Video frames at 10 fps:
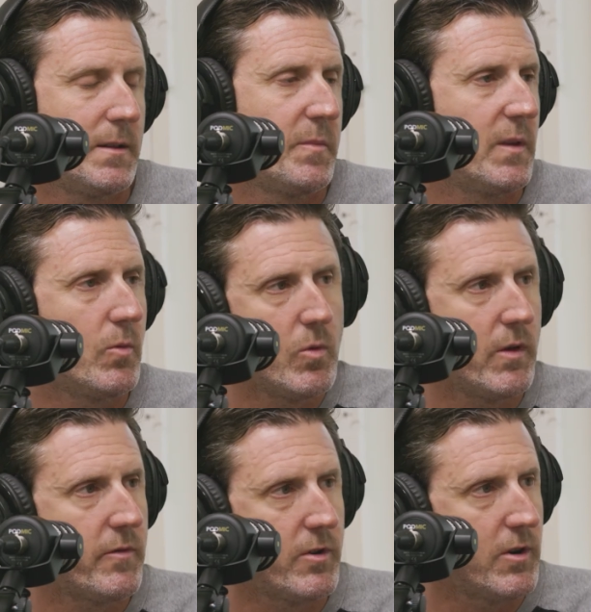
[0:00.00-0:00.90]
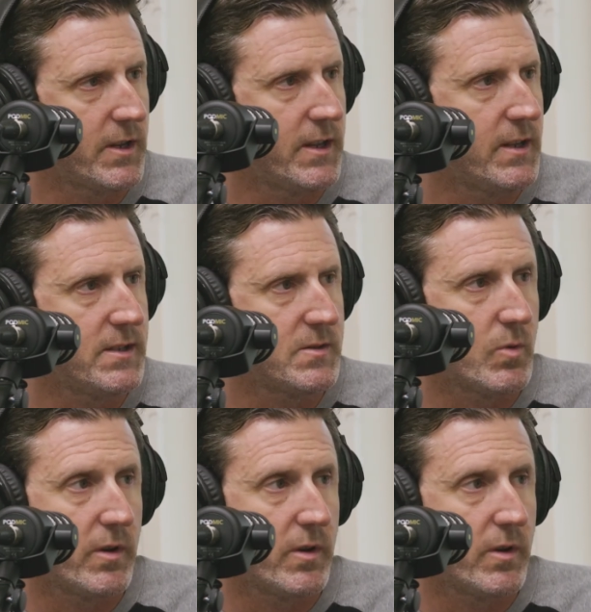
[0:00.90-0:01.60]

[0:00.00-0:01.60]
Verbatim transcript: something we want for our kids.